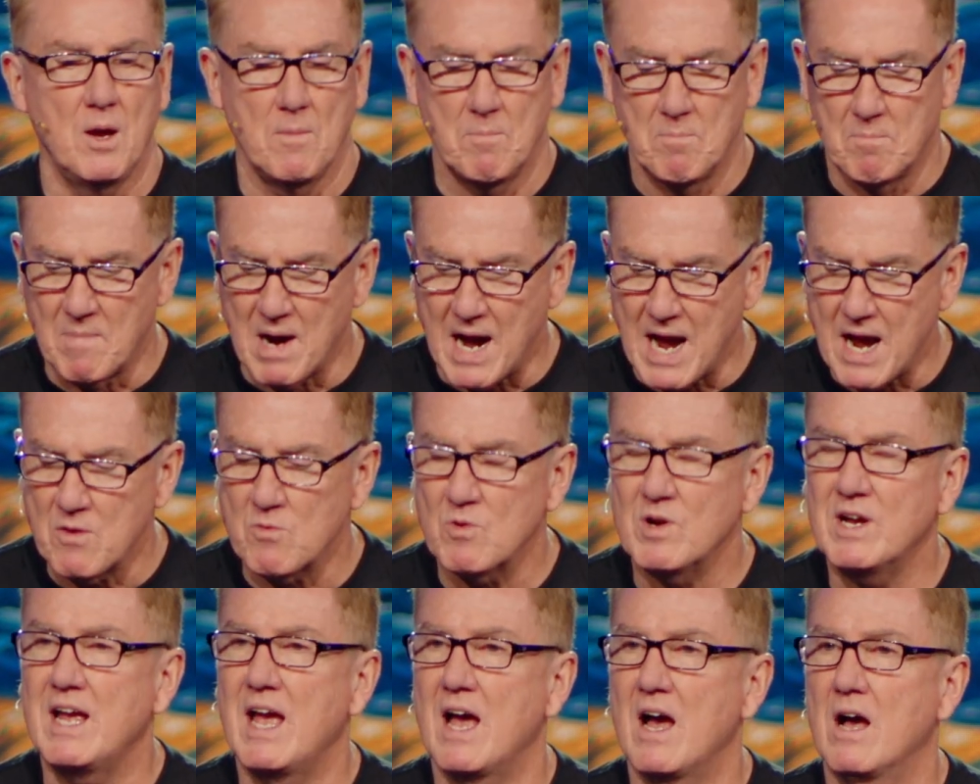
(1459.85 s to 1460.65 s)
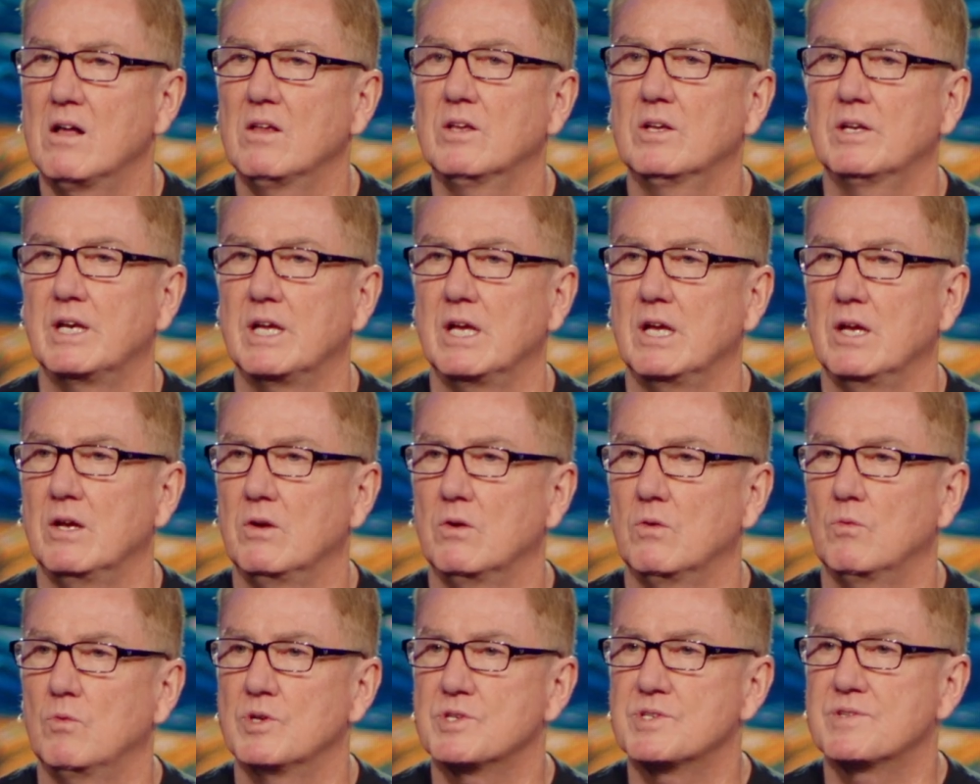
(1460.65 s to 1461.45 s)
My
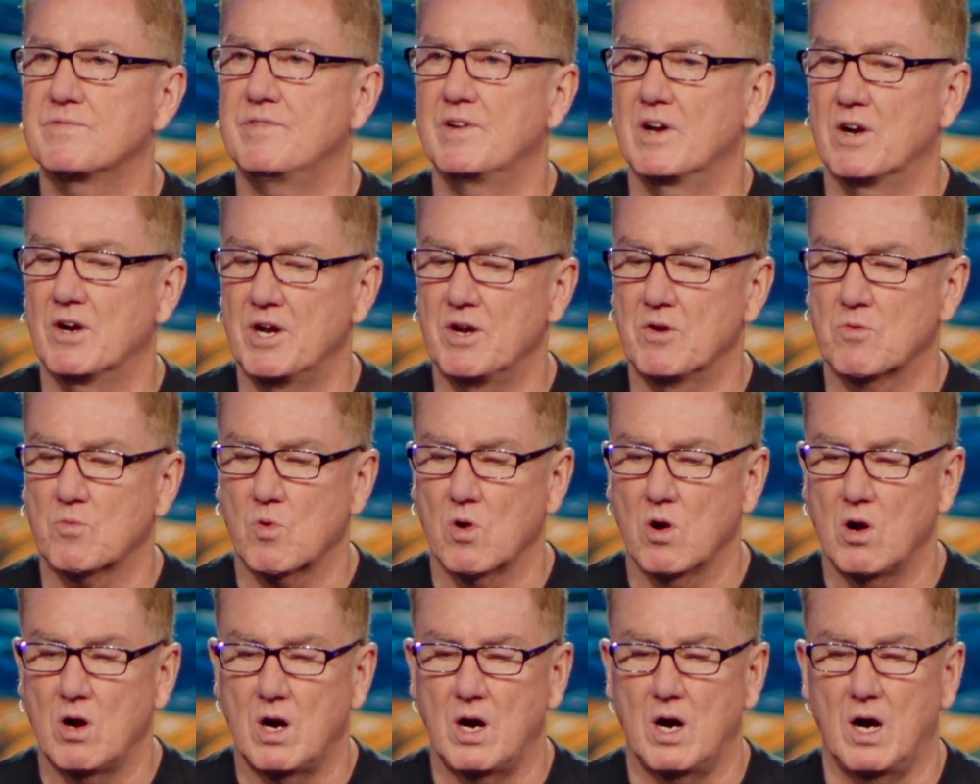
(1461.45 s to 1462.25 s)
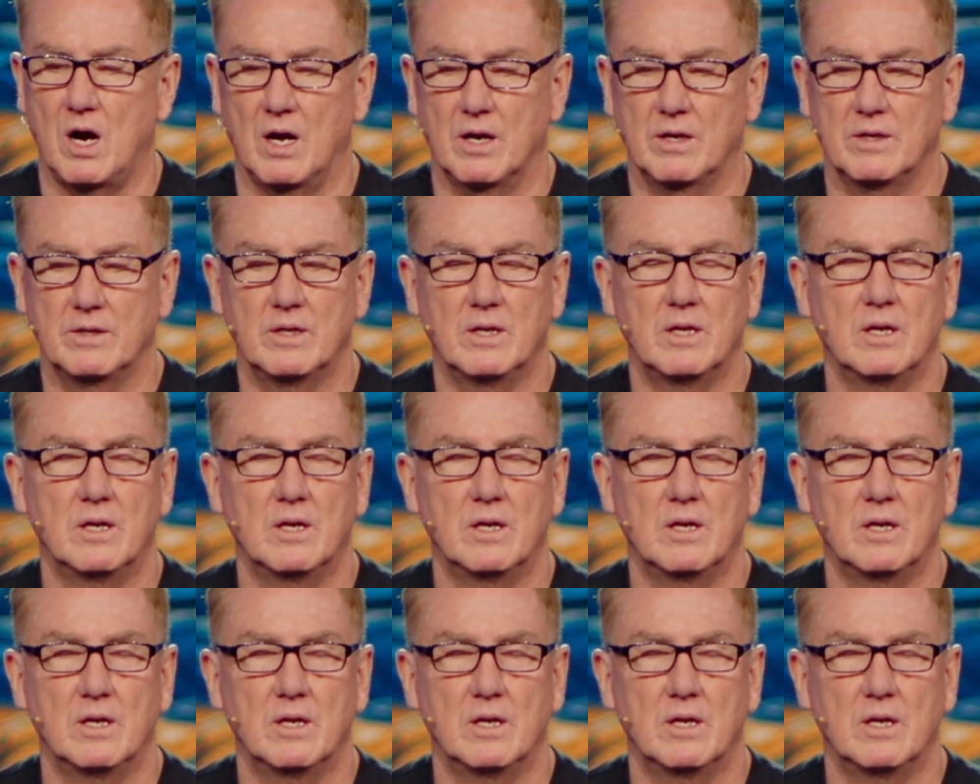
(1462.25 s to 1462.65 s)
reality was very raw.